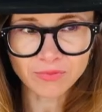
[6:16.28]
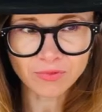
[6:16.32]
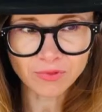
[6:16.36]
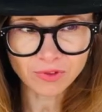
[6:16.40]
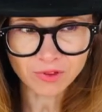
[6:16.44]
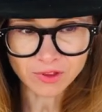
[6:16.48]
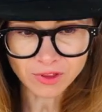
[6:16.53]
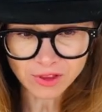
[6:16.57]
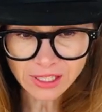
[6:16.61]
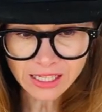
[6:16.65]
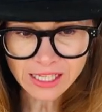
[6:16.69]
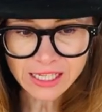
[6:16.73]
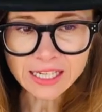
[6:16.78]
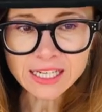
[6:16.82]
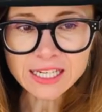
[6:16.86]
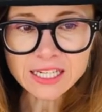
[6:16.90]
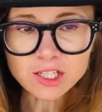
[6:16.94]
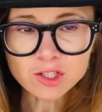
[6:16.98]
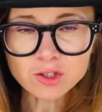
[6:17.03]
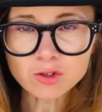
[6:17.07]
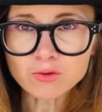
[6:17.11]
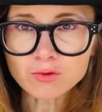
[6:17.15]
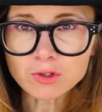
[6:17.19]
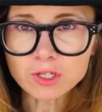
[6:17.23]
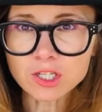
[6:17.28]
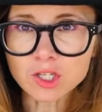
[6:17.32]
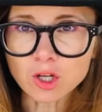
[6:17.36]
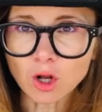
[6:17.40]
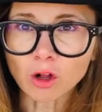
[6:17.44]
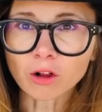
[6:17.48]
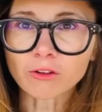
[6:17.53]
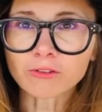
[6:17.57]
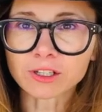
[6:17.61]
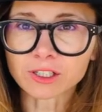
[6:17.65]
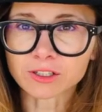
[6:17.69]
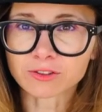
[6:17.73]
needed to
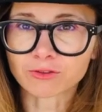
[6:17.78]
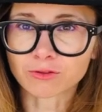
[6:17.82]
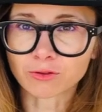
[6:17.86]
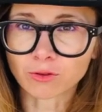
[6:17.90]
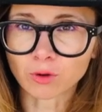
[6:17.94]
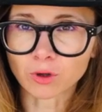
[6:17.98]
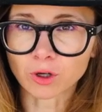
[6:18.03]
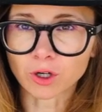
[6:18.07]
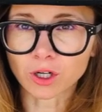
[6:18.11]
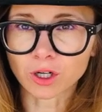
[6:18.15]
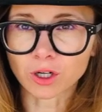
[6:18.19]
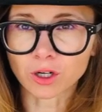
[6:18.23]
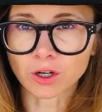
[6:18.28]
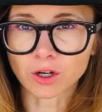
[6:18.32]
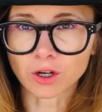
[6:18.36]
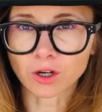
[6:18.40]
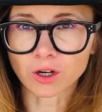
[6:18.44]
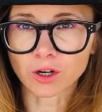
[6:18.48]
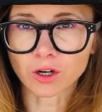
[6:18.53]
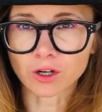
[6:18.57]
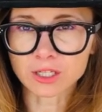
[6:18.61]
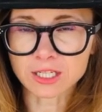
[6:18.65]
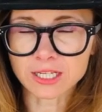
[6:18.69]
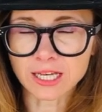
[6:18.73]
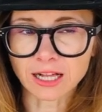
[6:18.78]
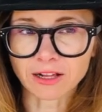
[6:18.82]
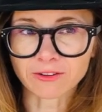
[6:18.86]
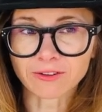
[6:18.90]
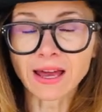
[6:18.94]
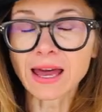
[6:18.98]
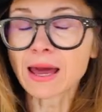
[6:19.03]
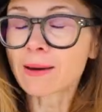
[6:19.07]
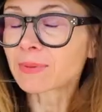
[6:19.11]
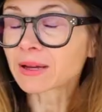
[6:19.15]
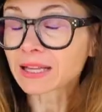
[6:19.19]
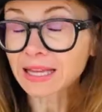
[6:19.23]
resolve it for herself.
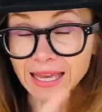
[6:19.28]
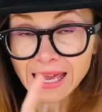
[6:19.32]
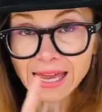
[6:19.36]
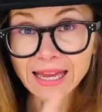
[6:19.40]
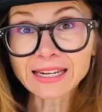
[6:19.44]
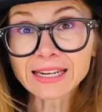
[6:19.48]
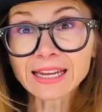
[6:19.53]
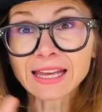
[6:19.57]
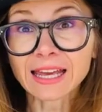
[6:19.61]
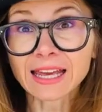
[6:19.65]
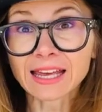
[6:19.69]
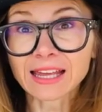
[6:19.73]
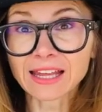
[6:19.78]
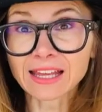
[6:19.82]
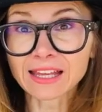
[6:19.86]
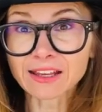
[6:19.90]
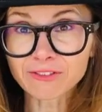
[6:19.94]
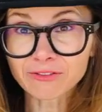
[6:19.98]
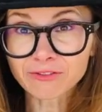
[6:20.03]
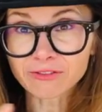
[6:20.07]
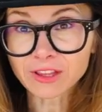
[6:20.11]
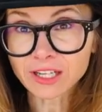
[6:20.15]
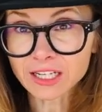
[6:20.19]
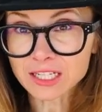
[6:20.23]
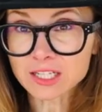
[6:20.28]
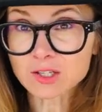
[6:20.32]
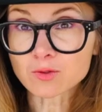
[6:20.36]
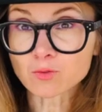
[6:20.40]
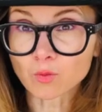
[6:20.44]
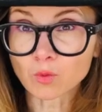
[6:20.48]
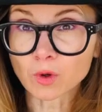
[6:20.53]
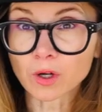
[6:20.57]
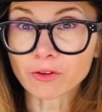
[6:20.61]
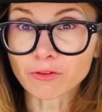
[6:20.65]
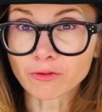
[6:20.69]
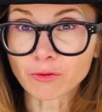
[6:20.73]
But again,
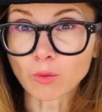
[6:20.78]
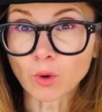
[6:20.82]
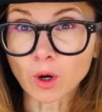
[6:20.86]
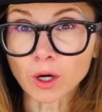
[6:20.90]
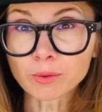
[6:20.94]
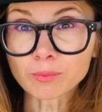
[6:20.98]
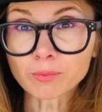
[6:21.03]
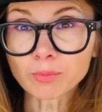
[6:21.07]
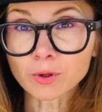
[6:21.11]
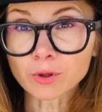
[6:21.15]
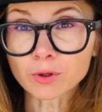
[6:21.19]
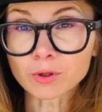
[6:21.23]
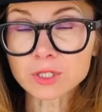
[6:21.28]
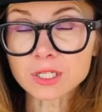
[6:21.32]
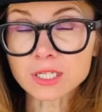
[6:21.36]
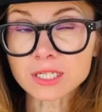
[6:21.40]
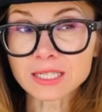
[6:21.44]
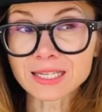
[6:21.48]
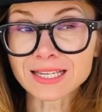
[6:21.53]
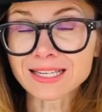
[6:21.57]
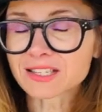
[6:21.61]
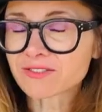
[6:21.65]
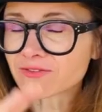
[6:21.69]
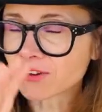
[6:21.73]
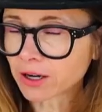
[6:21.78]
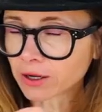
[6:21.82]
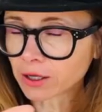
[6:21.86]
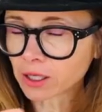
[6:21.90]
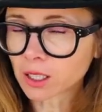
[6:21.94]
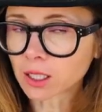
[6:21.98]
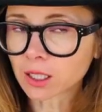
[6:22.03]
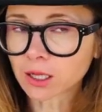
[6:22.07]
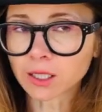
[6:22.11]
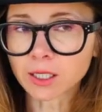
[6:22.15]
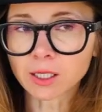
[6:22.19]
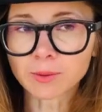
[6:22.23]
if one person is
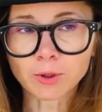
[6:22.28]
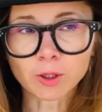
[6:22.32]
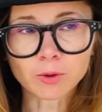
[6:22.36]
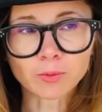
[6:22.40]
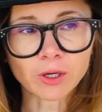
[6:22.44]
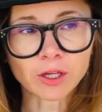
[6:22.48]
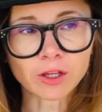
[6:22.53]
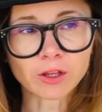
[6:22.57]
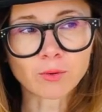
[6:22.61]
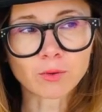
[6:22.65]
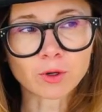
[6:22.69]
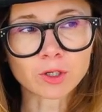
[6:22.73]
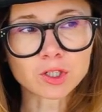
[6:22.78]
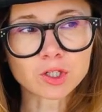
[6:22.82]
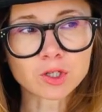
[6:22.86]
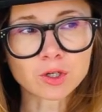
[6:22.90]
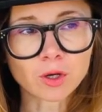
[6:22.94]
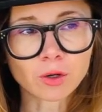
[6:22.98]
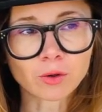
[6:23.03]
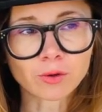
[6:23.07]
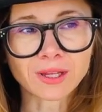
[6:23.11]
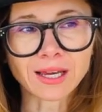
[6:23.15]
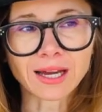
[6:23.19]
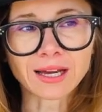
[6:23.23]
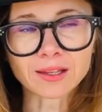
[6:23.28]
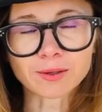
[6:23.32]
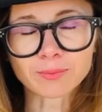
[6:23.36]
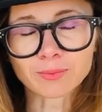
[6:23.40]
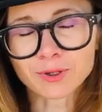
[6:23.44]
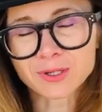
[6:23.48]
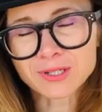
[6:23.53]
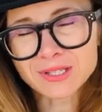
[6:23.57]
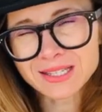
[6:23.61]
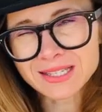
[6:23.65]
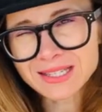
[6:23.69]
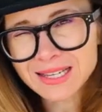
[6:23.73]
very clear about where they want to go, the other
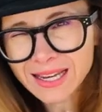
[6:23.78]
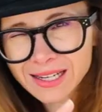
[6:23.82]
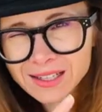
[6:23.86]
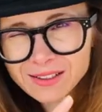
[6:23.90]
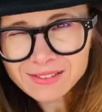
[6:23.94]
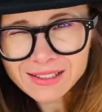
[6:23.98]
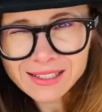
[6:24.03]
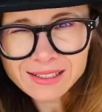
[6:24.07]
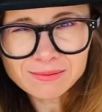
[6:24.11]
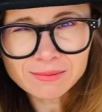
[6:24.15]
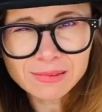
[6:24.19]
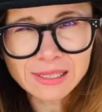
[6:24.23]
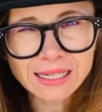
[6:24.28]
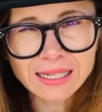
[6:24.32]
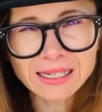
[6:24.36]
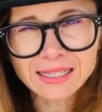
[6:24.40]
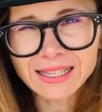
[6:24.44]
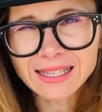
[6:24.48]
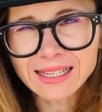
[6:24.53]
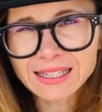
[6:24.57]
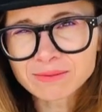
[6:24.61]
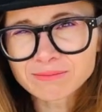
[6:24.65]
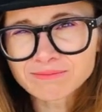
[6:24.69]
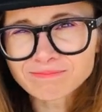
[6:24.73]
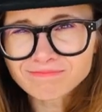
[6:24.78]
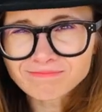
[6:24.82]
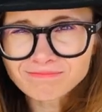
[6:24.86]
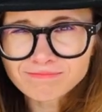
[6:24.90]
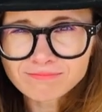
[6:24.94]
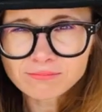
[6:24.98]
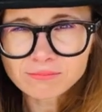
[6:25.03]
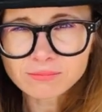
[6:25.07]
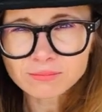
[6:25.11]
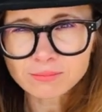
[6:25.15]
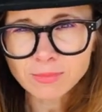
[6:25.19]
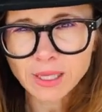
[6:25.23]
person is kind of like, well, yeah,
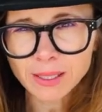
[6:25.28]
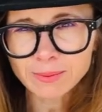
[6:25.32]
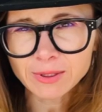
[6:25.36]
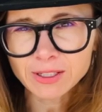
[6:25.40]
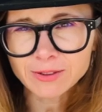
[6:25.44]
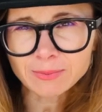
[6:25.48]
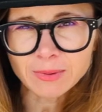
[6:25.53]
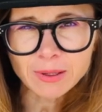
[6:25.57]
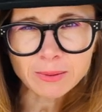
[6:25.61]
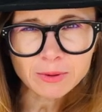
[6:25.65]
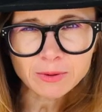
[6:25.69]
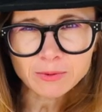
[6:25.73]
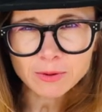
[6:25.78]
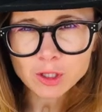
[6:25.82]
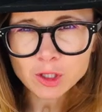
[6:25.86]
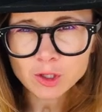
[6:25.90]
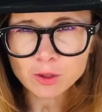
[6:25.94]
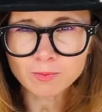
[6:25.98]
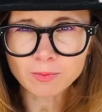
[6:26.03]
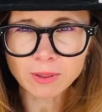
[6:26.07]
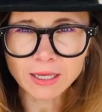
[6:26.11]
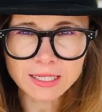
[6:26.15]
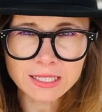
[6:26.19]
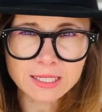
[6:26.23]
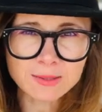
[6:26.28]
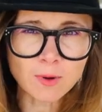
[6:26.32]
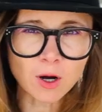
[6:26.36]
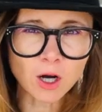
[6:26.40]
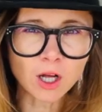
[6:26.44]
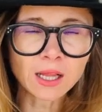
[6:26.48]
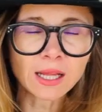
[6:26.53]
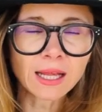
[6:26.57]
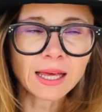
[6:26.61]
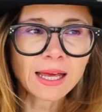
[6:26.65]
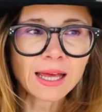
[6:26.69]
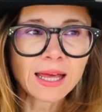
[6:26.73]
maybe we should play
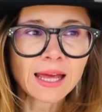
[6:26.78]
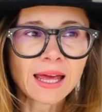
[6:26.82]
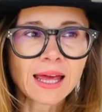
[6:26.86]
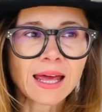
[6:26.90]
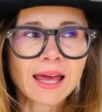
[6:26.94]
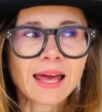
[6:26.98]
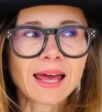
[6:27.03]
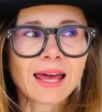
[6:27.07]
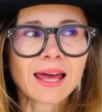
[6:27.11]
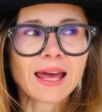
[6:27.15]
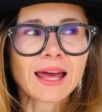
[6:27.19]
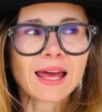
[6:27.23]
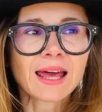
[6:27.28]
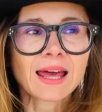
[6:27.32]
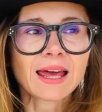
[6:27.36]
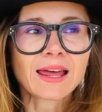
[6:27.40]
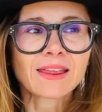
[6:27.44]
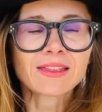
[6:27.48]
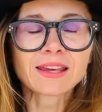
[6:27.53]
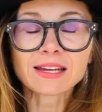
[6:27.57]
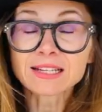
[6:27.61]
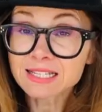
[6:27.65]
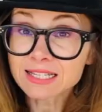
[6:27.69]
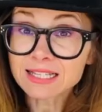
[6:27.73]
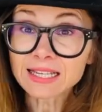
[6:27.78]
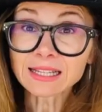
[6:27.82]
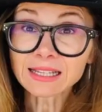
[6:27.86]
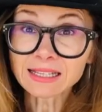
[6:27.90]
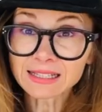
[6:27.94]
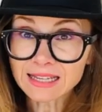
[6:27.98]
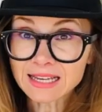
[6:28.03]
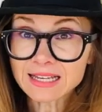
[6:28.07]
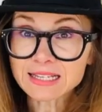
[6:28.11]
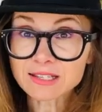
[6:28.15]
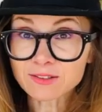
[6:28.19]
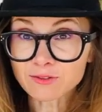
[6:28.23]
small. There's still a
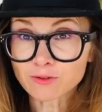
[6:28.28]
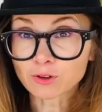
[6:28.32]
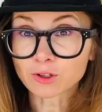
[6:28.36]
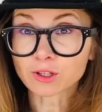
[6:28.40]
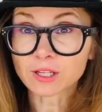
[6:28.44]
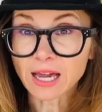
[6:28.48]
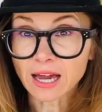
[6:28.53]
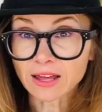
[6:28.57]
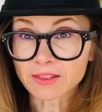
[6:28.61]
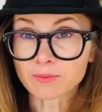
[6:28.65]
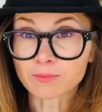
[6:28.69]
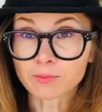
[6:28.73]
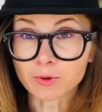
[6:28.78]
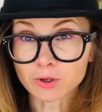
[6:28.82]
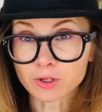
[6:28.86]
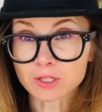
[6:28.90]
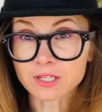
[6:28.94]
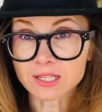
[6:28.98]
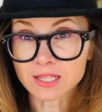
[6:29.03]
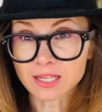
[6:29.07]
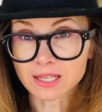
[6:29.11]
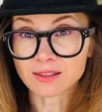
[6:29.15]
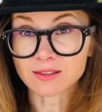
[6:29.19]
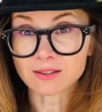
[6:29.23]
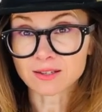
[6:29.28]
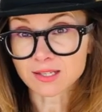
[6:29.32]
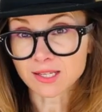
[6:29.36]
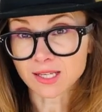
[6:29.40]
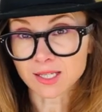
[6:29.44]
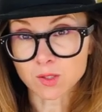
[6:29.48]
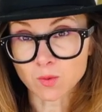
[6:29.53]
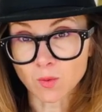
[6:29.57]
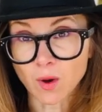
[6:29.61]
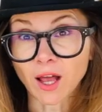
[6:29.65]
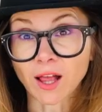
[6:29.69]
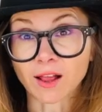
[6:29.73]
lesson for the other person in this
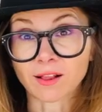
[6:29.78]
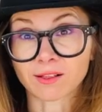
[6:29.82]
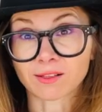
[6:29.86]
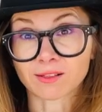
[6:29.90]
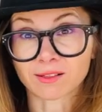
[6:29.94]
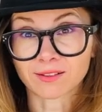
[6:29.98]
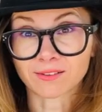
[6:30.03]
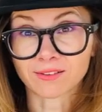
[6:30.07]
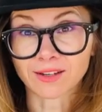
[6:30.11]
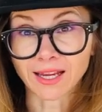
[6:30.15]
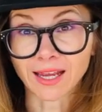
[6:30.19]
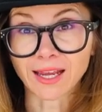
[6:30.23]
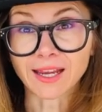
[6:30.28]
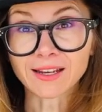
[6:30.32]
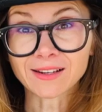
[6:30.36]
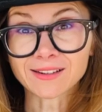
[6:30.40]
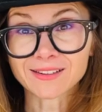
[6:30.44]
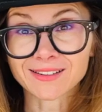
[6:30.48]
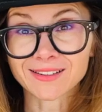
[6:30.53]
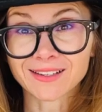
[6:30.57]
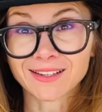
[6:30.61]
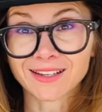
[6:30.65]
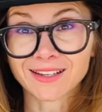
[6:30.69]
as well, right?